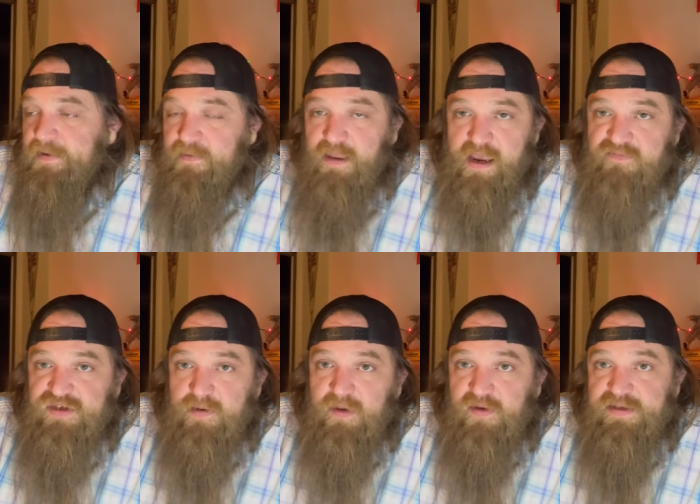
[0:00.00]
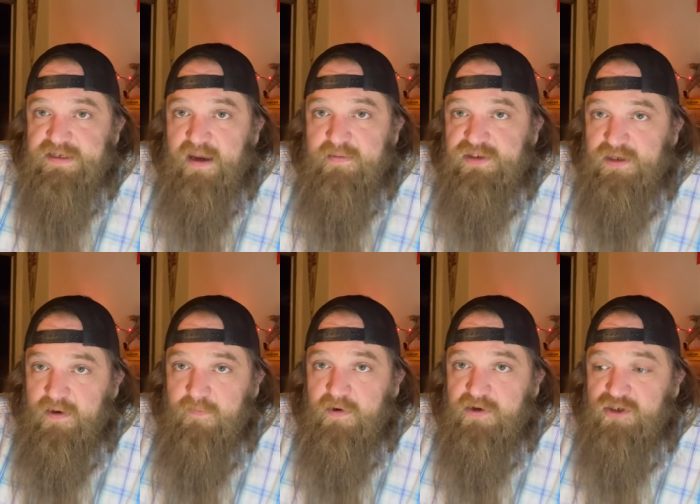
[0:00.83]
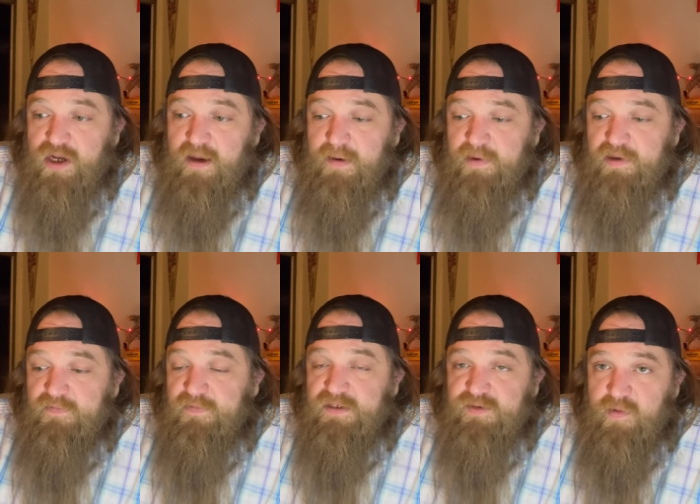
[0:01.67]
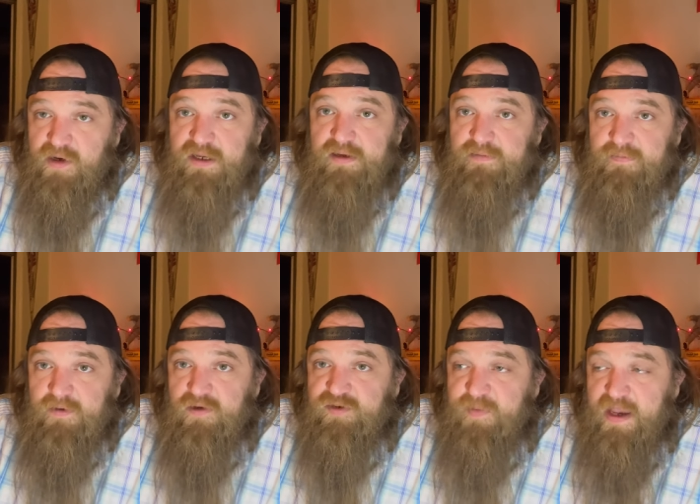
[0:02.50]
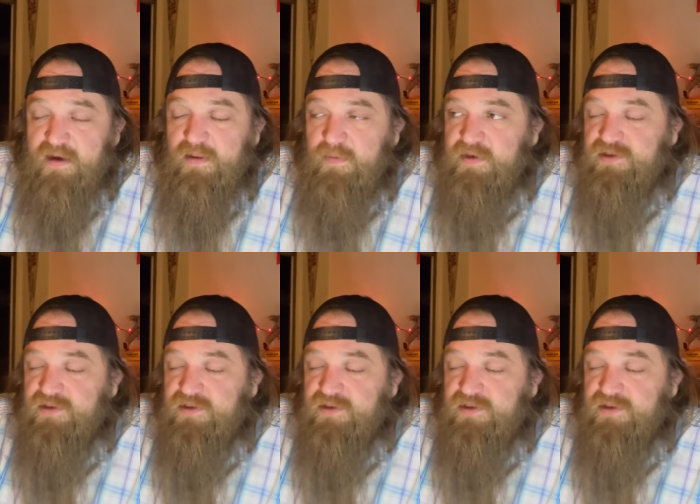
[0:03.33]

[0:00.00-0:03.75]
Like I've said a million times, I work a job. This money goes back into the